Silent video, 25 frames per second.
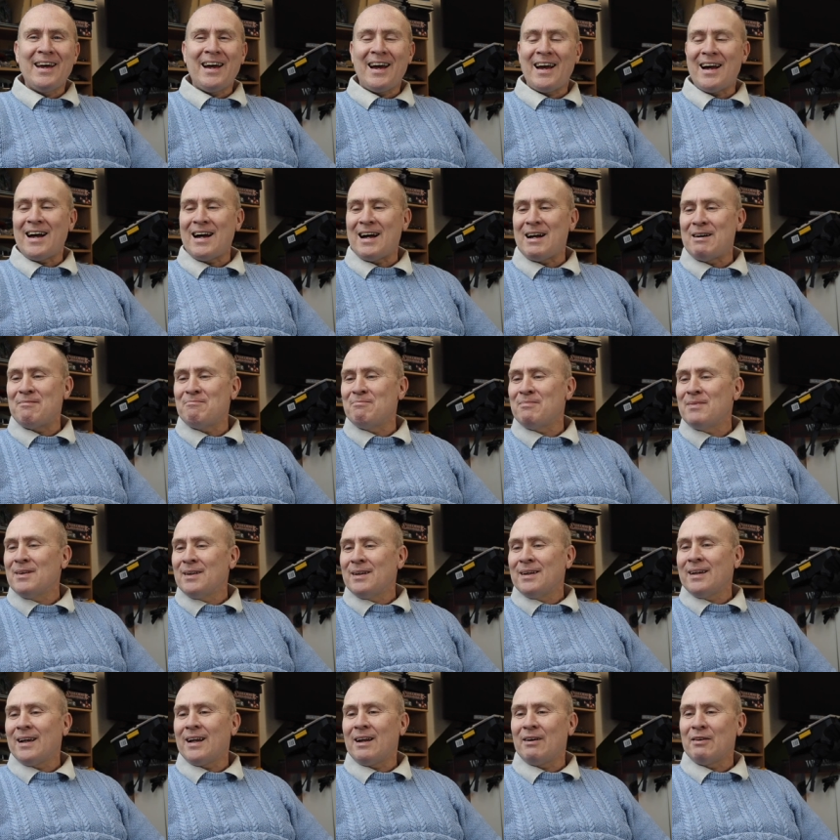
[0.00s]
Um,
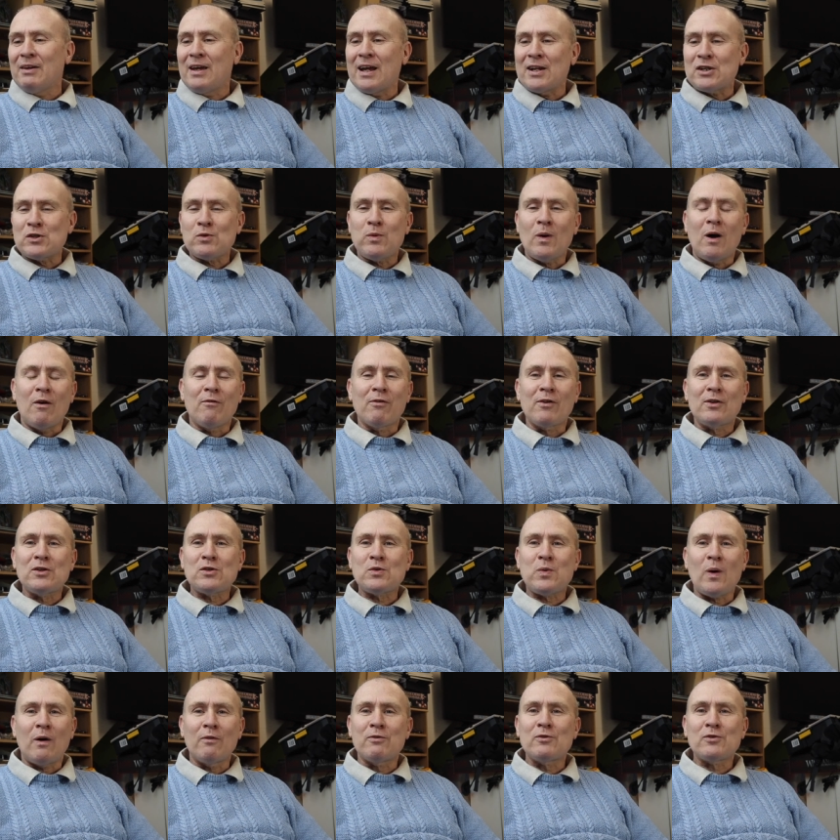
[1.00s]
you know, you get 12,
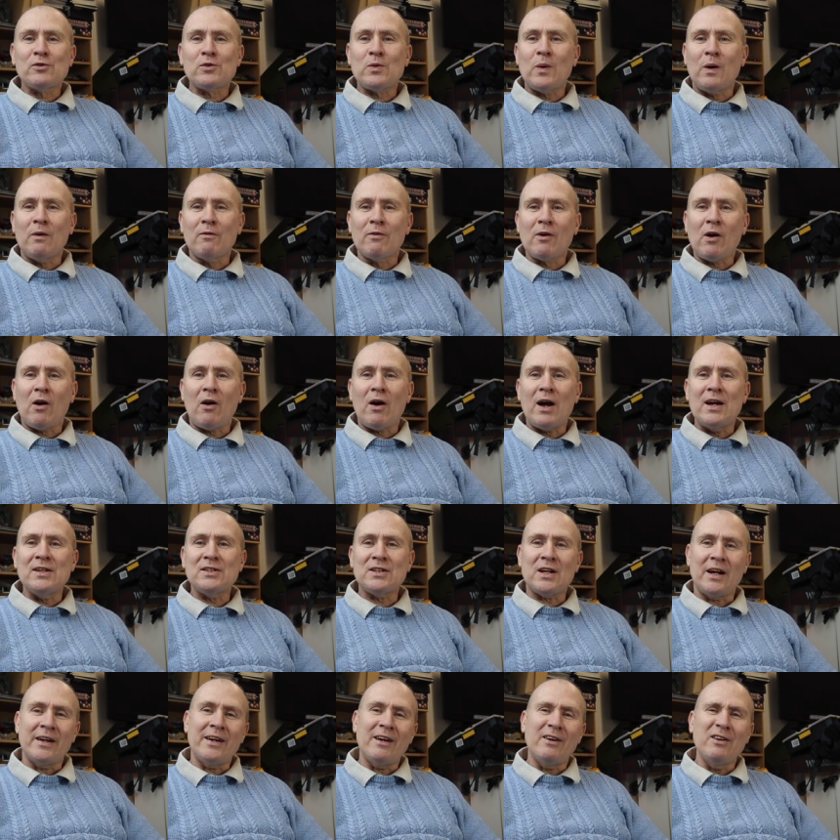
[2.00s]
12, 12
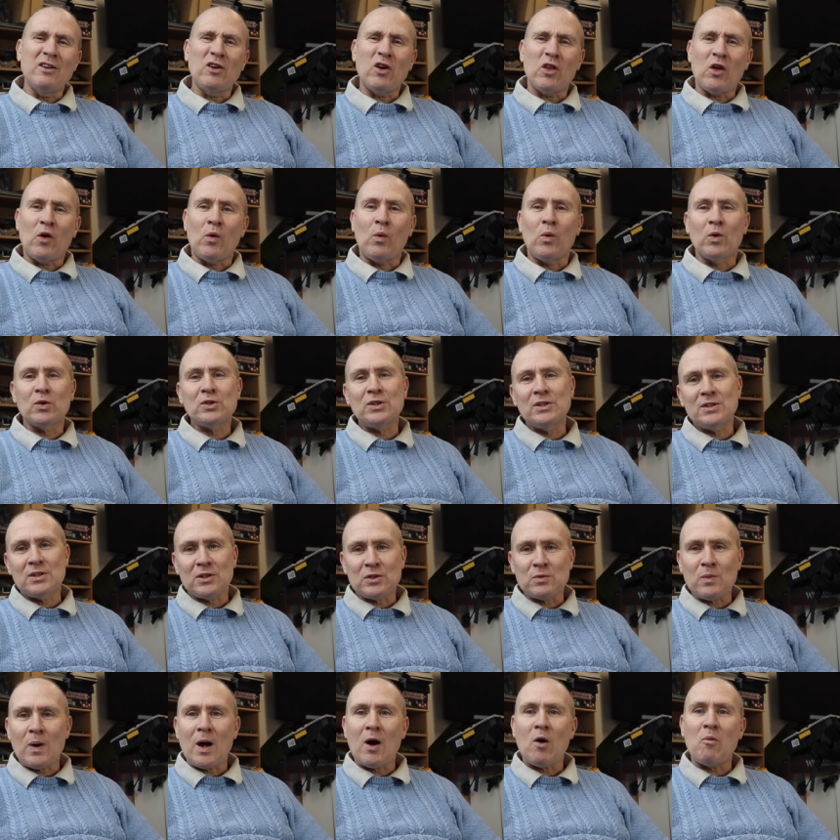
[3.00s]
guys. I know you've got the horses
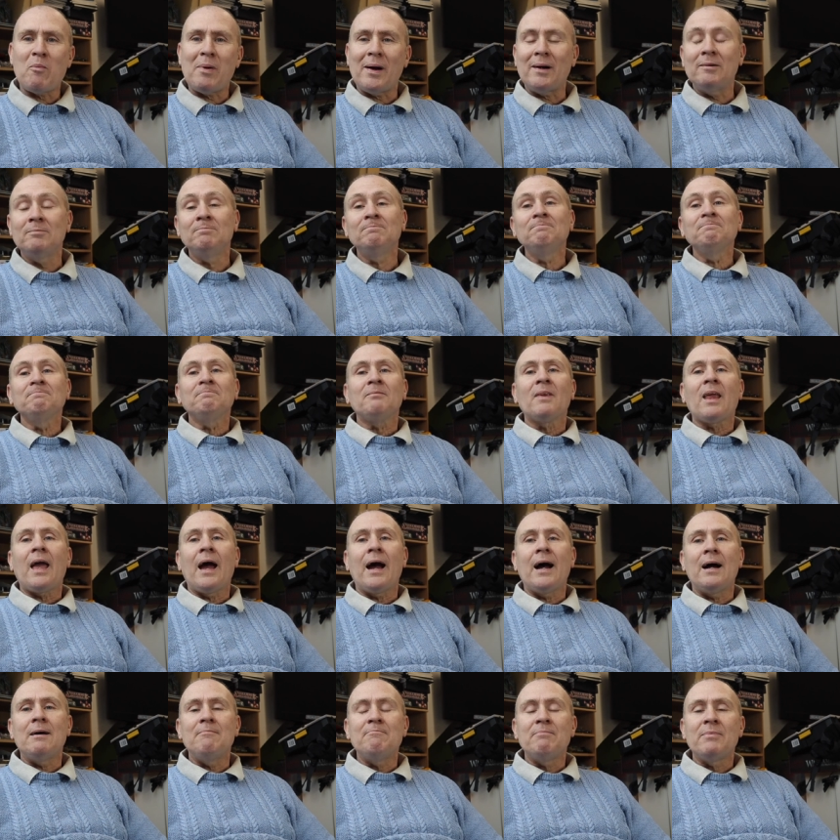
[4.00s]
as well, but
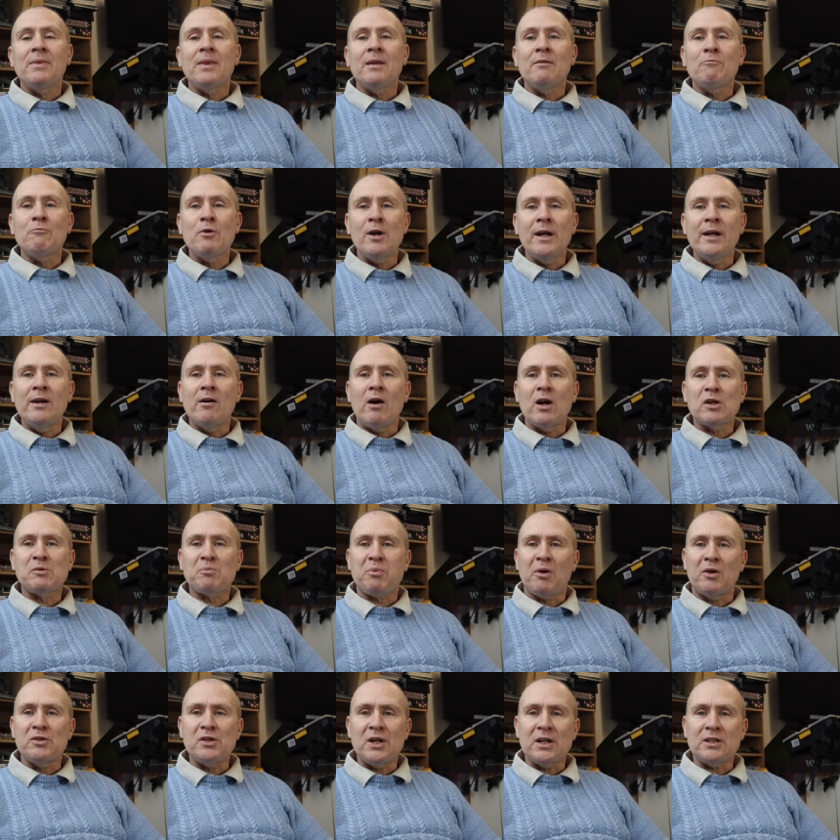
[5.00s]
um, really nice
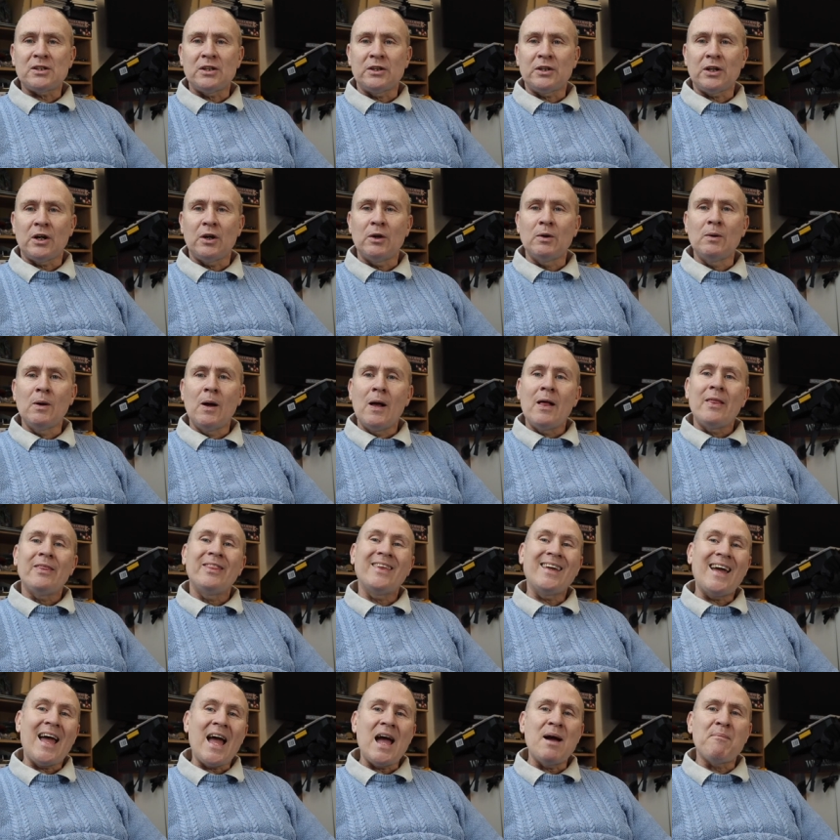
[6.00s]
project to do.
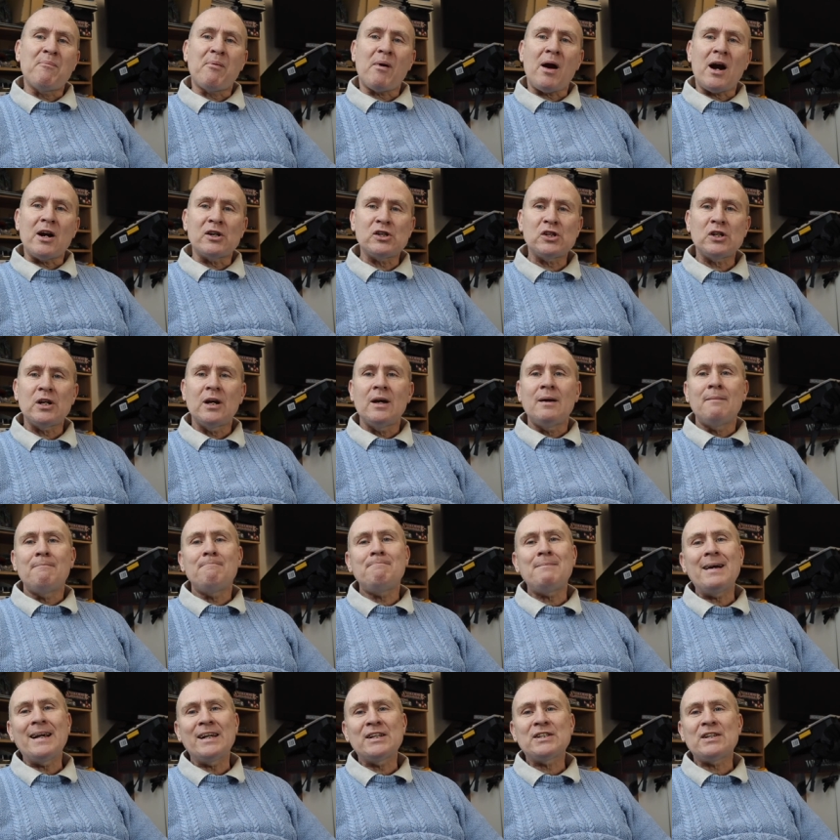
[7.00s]
The airbrush,
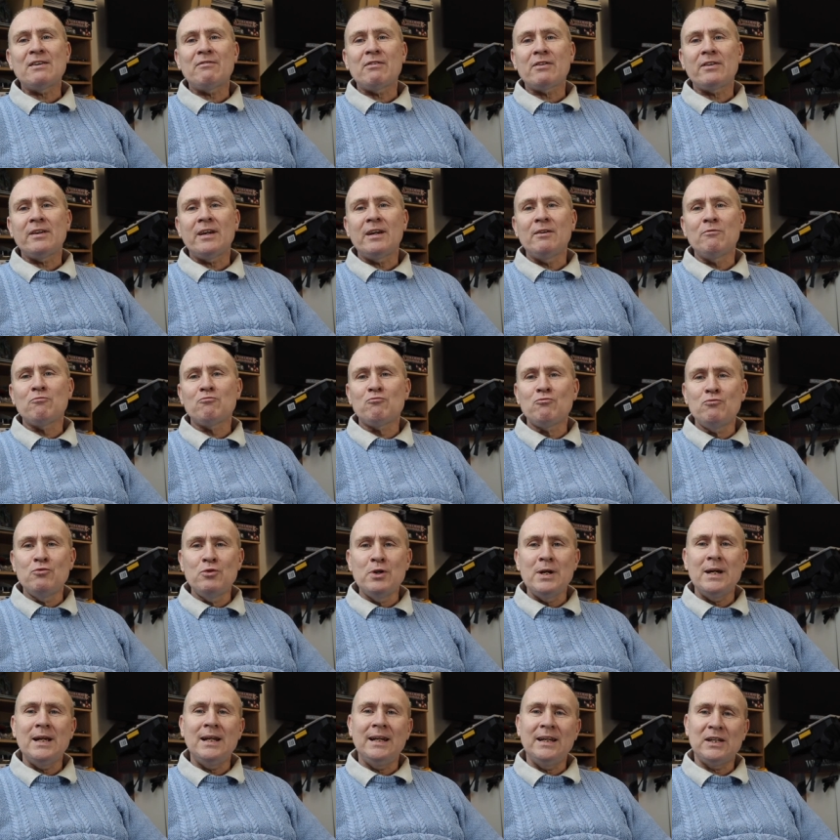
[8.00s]
makes everything
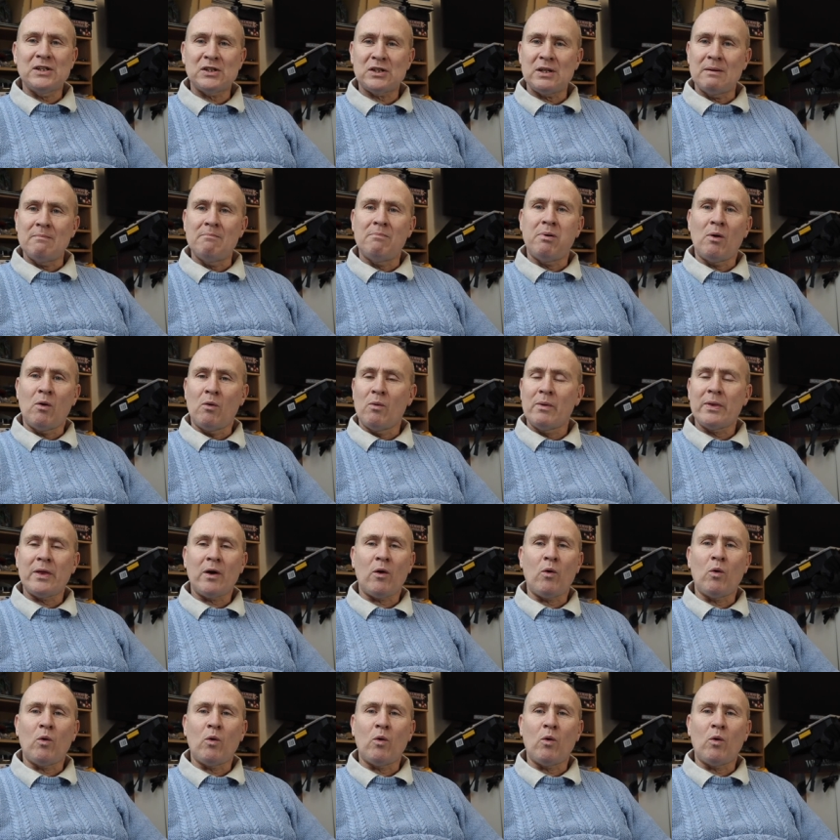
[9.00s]
really simple with the